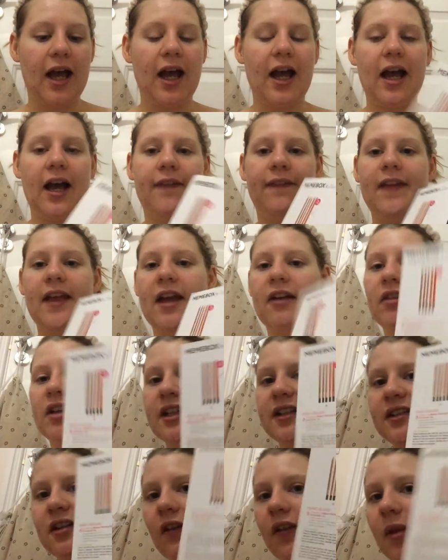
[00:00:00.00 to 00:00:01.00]
and there it
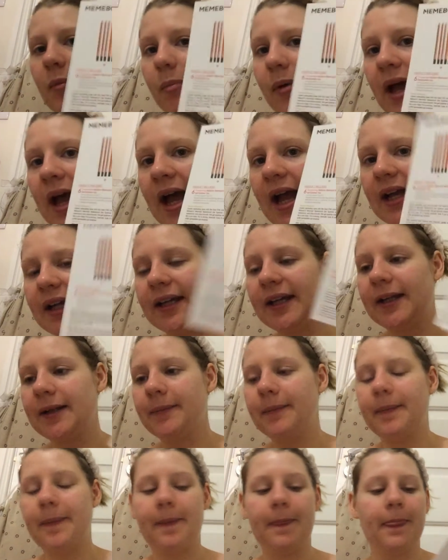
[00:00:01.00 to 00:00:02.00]
is on the back.
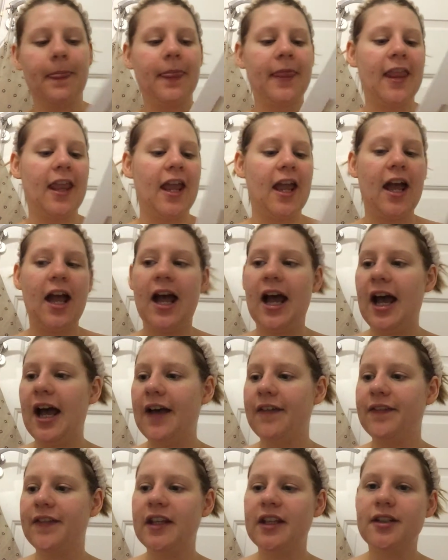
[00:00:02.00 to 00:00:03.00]

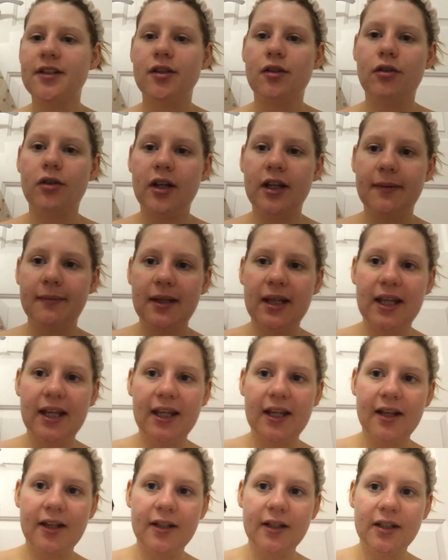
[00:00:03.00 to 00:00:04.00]
And this cream
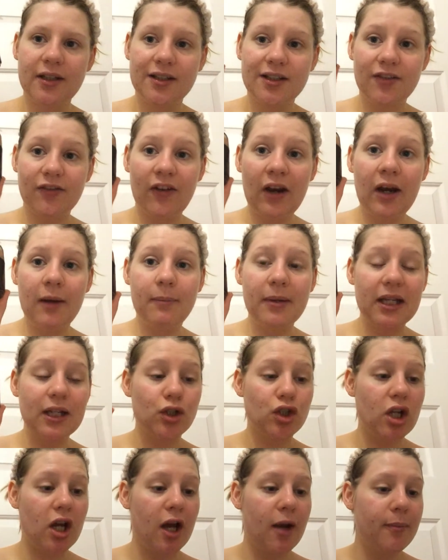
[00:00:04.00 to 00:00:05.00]
here, it's a very
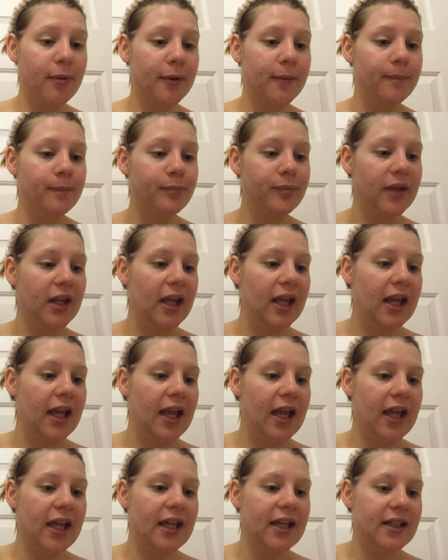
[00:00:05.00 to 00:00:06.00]
big tub.
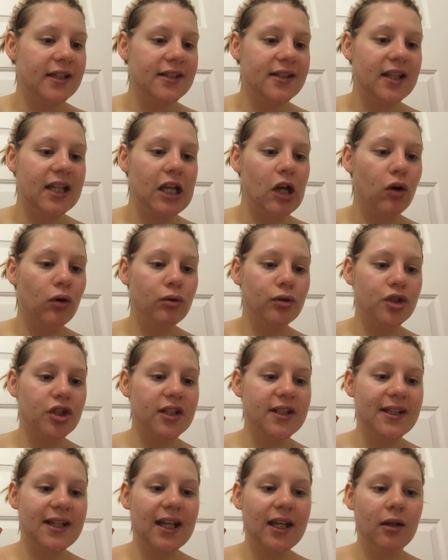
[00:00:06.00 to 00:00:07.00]
It's the
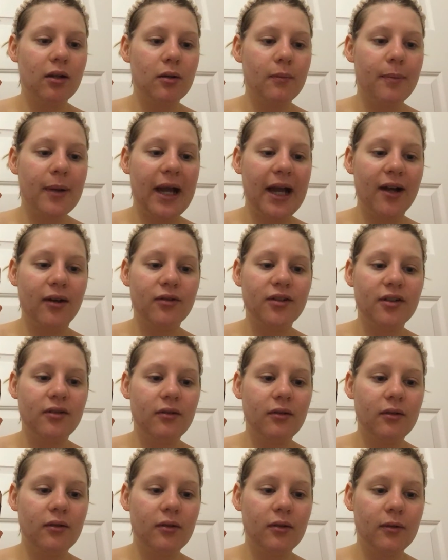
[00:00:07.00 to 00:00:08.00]
Ultra Skin Power
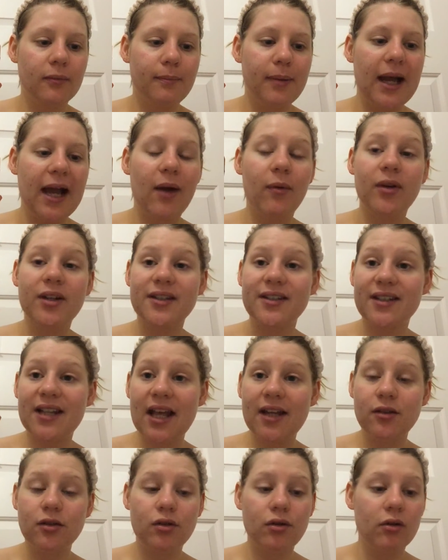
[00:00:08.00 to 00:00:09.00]

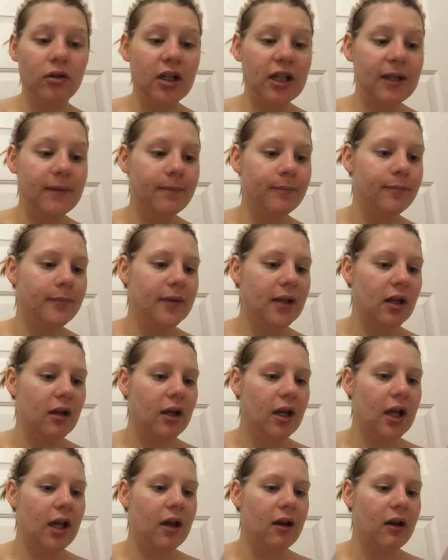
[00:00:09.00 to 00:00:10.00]
Z cream,
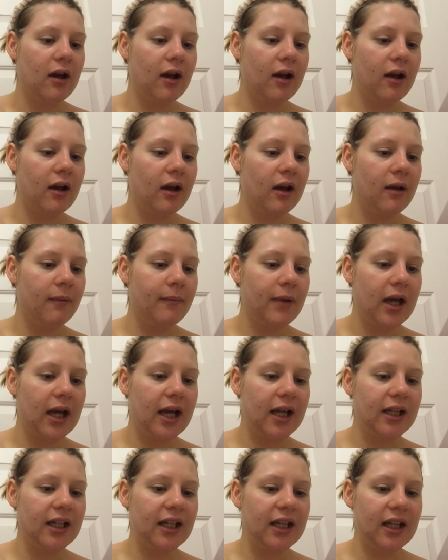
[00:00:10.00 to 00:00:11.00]

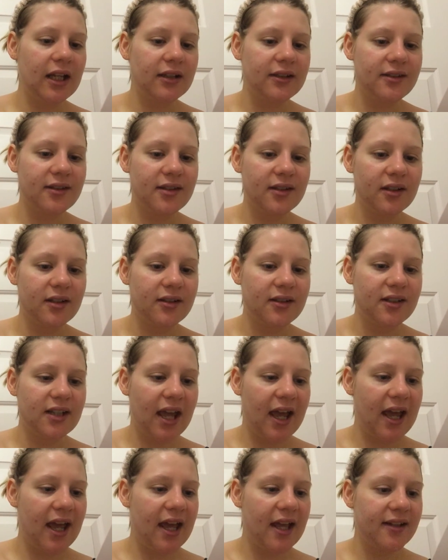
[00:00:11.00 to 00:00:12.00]
and it
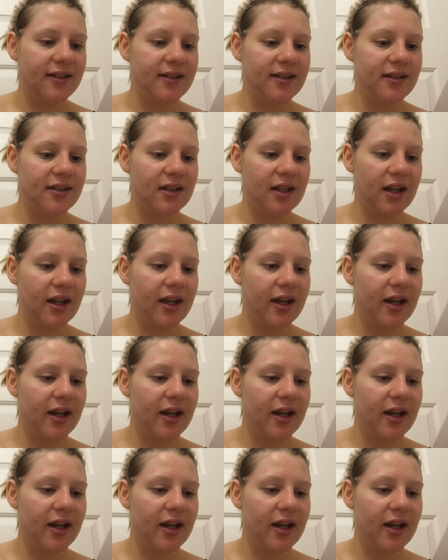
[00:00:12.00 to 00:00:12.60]
says